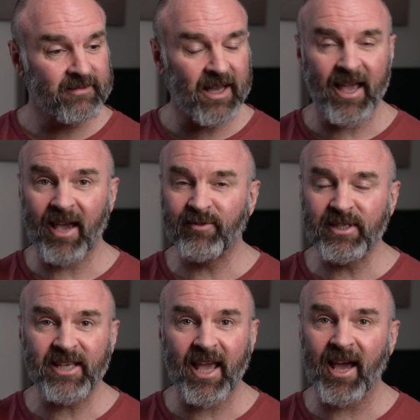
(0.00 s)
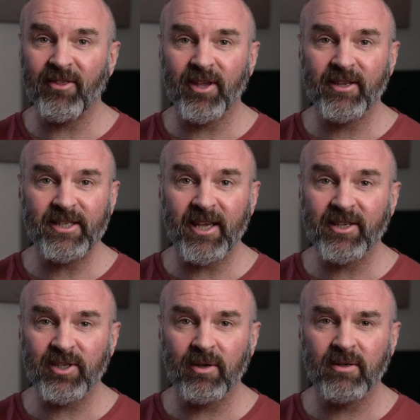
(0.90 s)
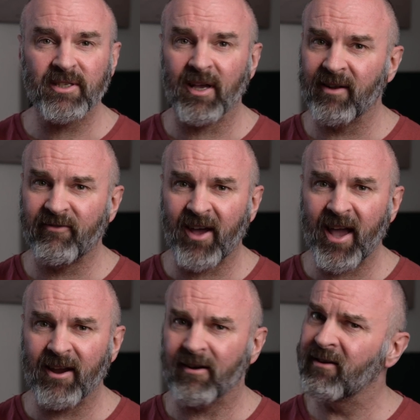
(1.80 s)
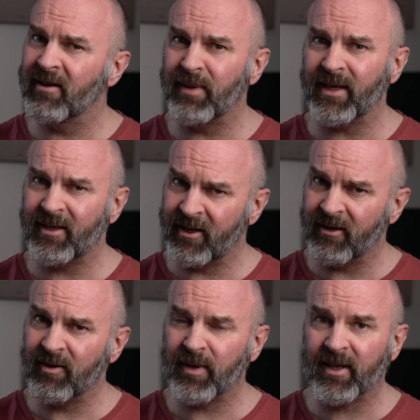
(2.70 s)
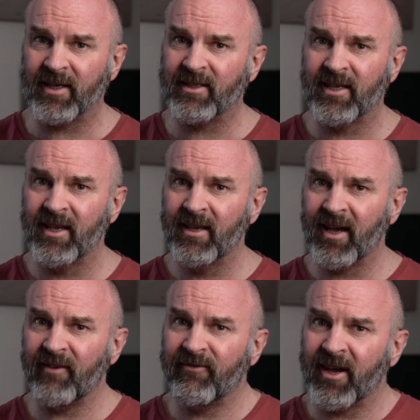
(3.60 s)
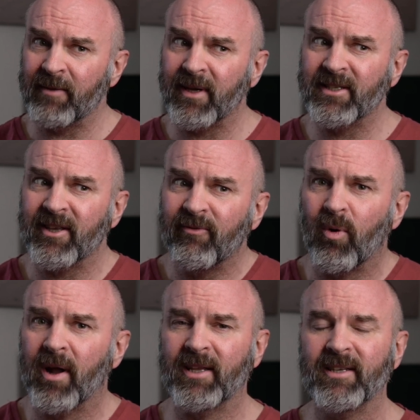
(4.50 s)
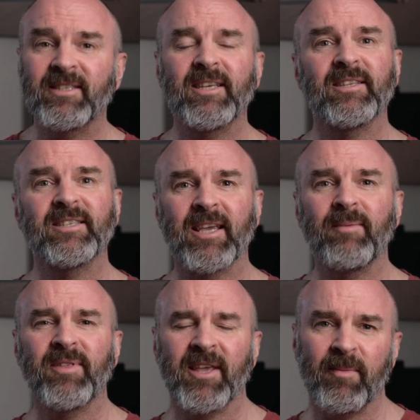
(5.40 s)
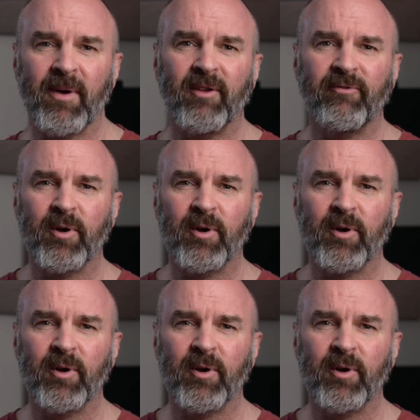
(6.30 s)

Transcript: I have to say, I think DxO's on fire a bit here because I find myself wanting to say the same thing about